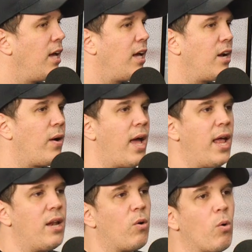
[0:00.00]
You
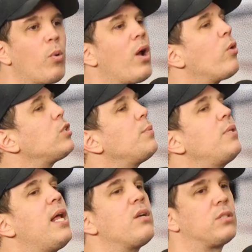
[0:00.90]
know, or
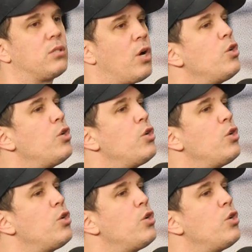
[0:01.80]
something else,